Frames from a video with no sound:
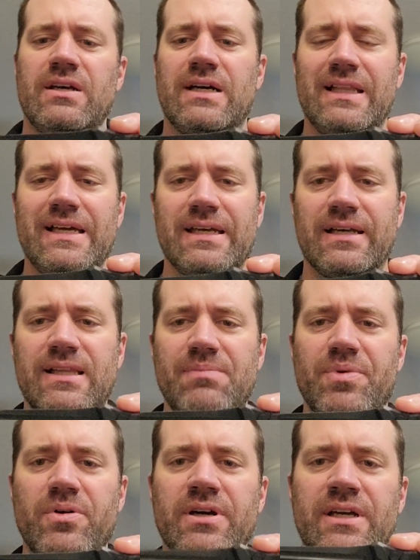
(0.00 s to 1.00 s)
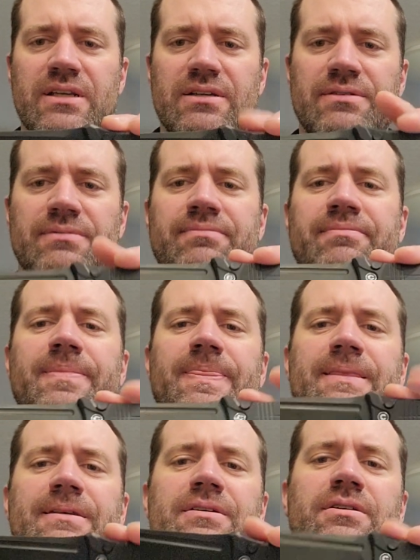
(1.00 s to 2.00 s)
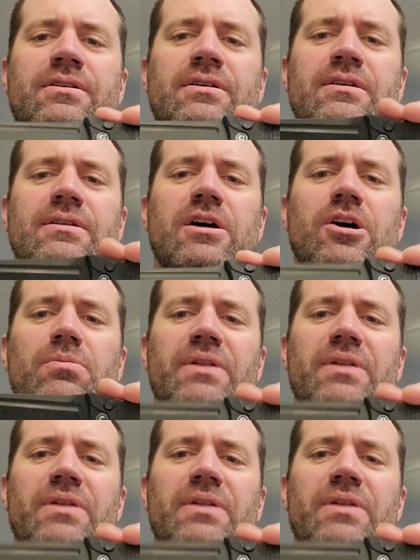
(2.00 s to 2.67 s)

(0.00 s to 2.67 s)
I like a clip point. All